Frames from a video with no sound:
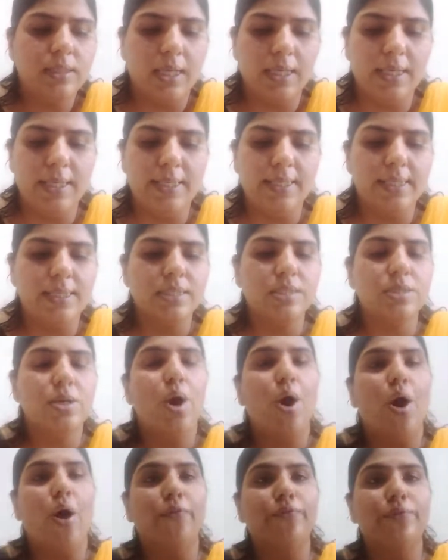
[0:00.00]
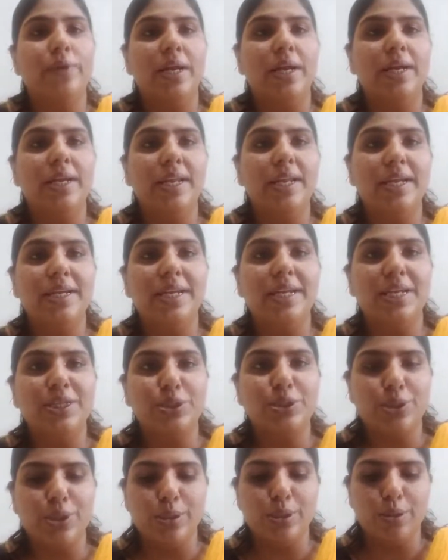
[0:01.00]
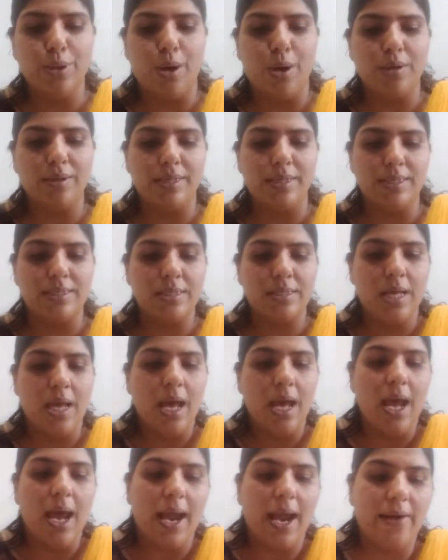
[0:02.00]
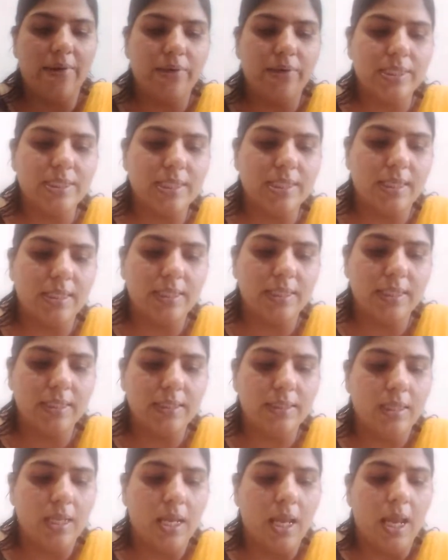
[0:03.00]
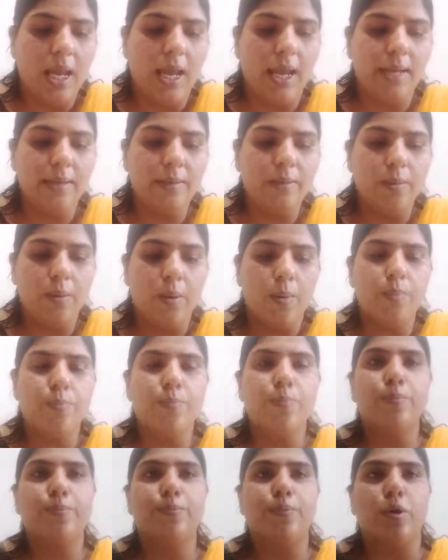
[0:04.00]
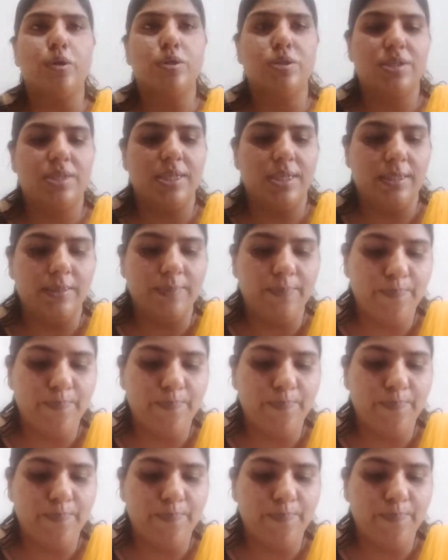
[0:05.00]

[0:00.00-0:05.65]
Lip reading: the leaders of the Indian National Congress and resulted in postage.